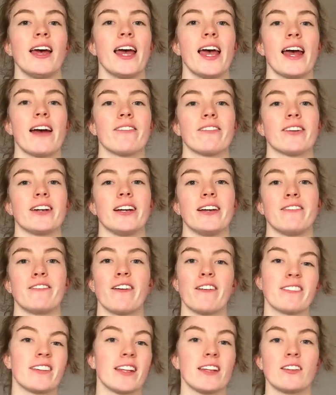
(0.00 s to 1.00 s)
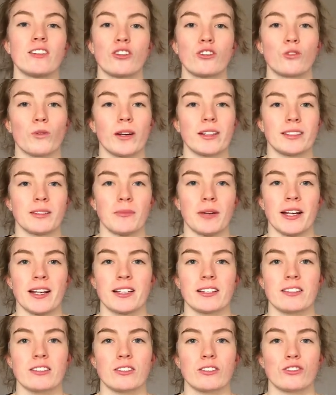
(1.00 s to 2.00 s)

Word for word: every 15 to 20 minutes.